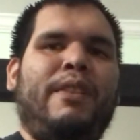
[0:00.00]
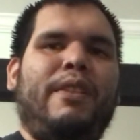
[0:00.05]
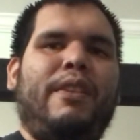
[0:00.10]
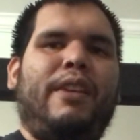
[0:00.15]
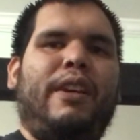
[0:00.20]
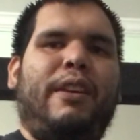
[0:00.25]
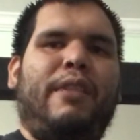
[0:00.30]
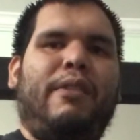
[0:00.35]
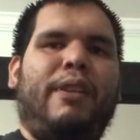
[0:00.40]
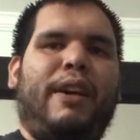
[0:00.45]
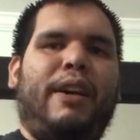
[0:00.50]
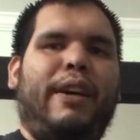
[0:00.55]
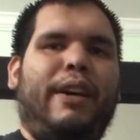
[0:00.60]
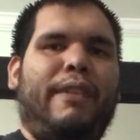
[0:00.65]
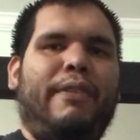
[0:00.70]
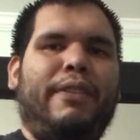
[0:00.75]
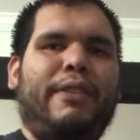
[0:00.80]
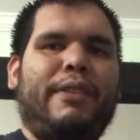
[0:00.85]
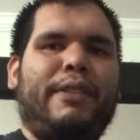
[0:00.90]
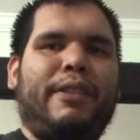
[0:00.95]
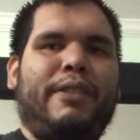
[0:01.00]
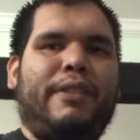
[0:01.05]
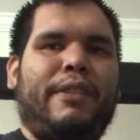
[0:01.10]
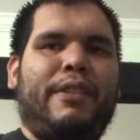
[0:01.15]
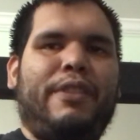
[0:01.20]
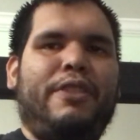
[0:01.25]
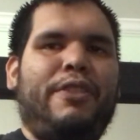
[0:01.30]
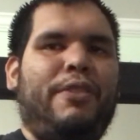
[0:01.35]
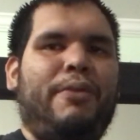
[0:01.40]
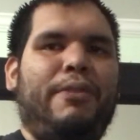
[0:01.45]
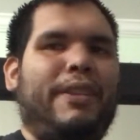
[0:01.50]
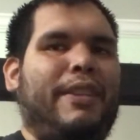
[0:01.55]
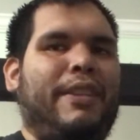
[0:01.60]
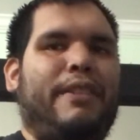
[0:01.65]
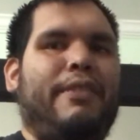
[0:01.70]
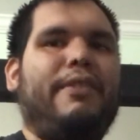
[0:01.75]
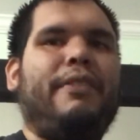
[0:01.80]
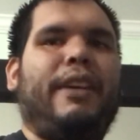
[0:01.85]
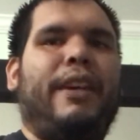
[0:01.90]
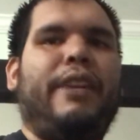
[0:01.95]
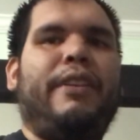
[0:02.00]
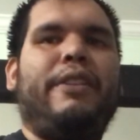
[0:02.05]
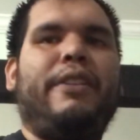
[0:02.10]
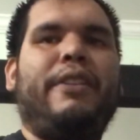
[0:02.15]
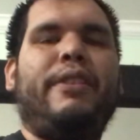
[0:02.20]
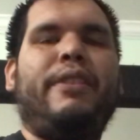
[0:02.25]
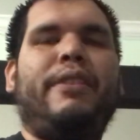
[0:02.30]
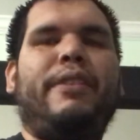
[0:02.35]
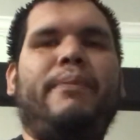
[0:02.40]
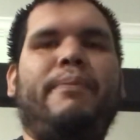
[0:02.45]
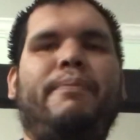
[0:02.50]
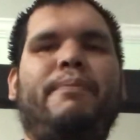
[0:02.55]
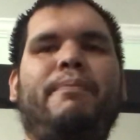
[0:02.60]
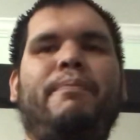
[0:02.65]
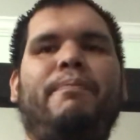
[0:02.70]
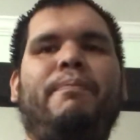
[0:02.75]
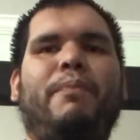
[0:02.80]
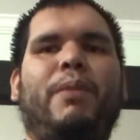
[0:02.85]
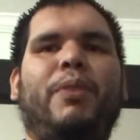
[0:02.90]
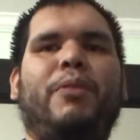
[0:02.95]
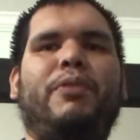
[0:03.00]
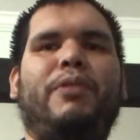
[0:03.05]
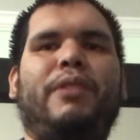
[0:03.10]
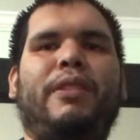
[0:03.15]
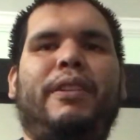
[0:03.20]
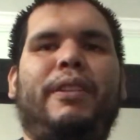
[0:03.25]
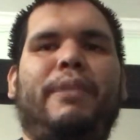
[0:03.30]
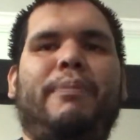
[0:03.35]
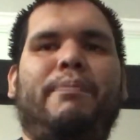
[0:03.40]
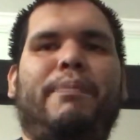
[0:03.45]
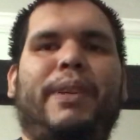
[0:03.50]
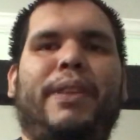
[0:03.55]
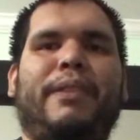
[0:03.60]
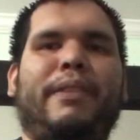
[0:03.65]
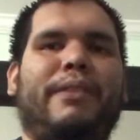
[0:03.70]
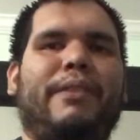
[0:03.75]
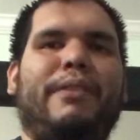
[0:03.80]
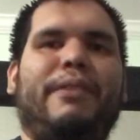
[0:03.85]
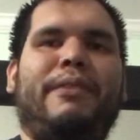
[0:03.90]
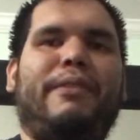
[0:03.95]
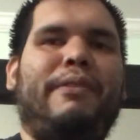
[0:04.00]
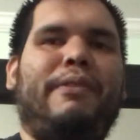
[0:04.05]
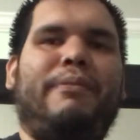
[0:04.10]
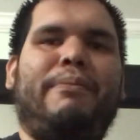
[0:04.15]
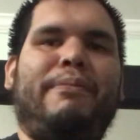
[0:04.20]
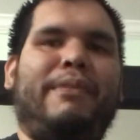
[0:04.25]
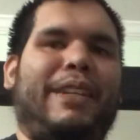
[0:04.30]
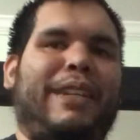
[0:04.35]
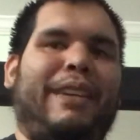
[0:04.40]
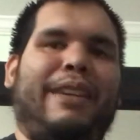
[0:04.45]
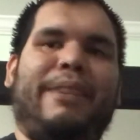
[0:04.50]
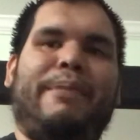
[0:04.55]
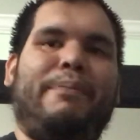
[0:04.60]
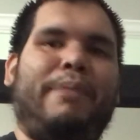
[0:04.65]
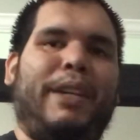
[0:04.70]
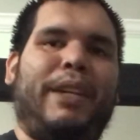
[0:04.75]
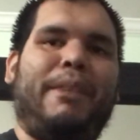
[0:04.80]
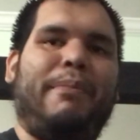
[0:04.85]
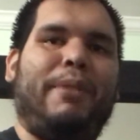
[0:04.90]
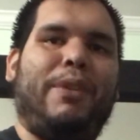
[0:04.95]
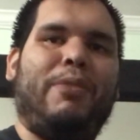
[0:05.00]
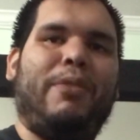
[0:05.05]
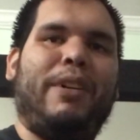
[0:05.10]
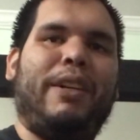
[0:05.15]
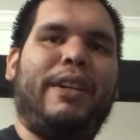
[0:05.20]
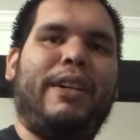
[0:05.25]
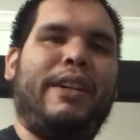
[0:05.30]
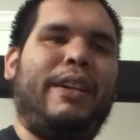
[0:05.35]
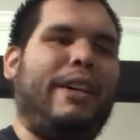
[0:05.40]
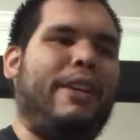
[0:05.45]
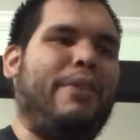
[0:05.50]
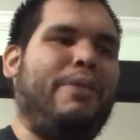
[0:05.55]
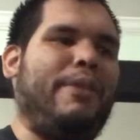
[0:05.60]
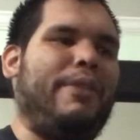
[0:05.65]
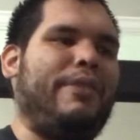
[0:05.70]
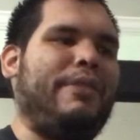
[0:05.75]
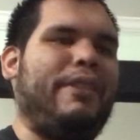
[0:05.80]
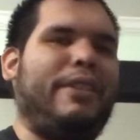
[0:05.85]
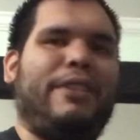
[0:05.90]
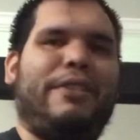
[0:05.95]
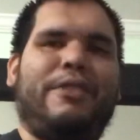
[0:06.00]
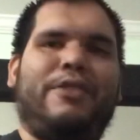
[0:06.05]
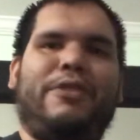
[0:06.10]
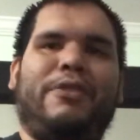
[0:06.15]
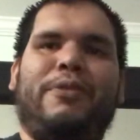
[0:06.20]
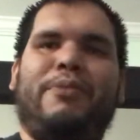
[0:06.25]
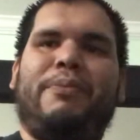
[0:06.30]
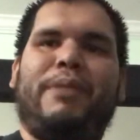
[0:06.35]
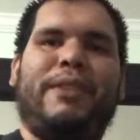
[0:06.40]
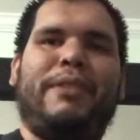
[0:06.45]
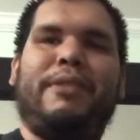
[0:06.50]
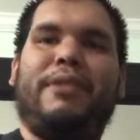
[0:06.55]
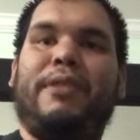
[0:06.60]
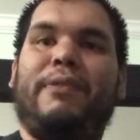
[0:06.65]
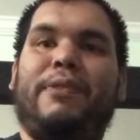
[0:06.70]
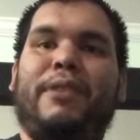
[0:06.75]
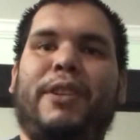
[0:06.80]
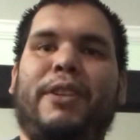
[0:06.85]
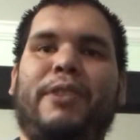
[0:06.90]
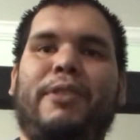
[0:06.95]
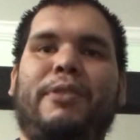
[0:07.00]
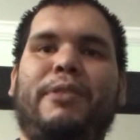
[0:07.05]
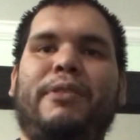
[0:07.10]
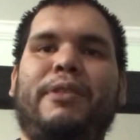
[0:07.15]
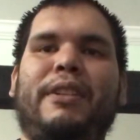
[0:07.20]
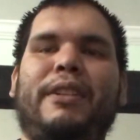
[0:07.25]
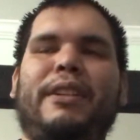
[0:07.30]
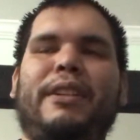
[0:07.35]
now I have this guitar tuned to D standard, mostly because, again, being a metal guy, I always like to tune my stuff low,